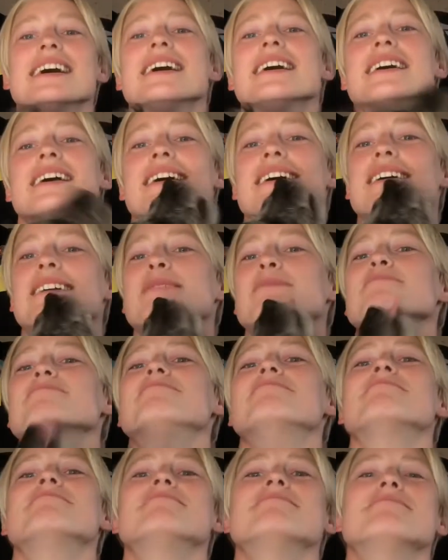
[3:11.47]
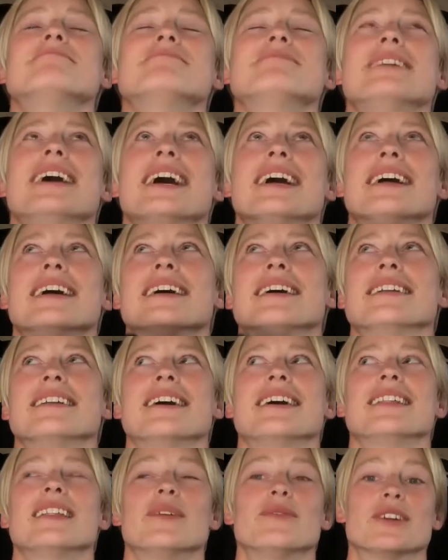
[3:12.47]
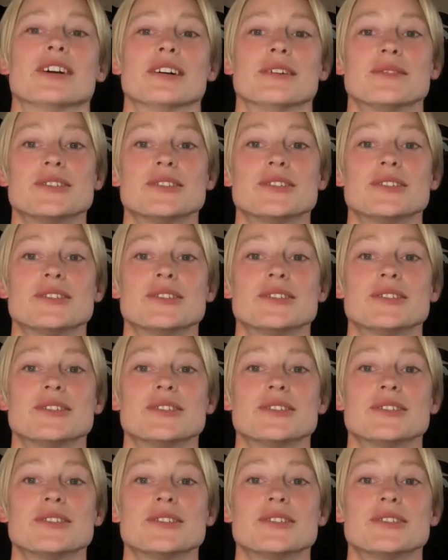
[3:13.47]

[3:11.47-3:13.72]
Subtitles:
and I love her.